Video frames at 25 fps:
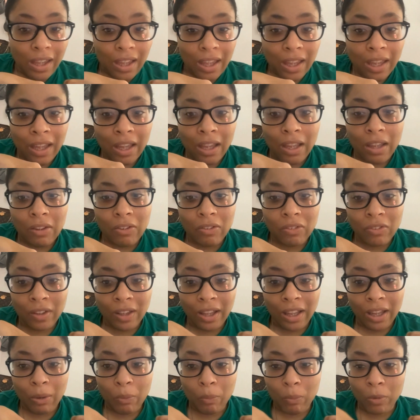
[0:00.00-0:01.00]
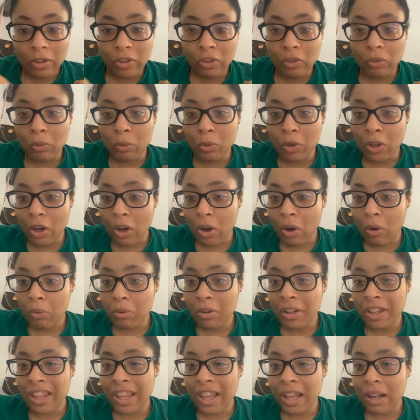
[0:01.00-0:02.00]
is like when you go
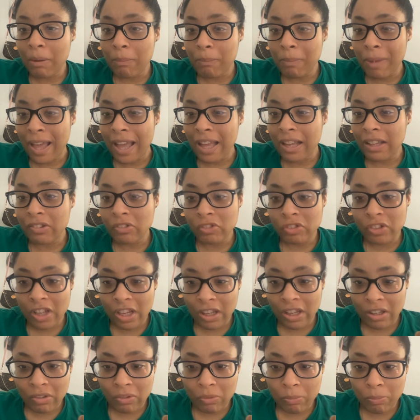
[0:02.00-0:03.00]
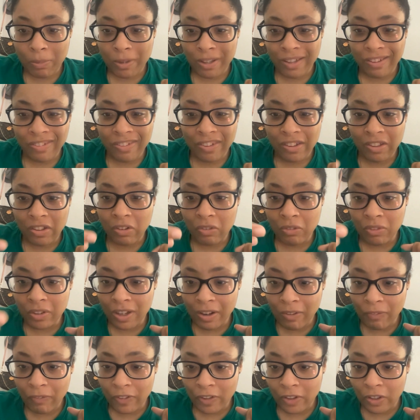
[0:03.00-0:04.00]
to get a bag of Chex Mix and you
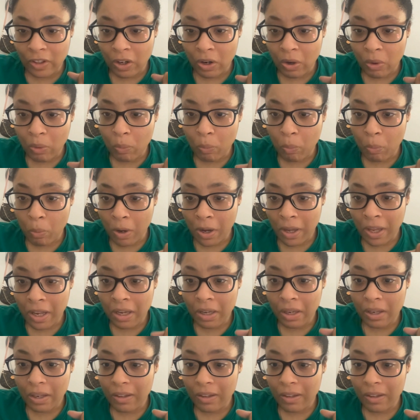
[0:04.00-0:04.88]
never know what's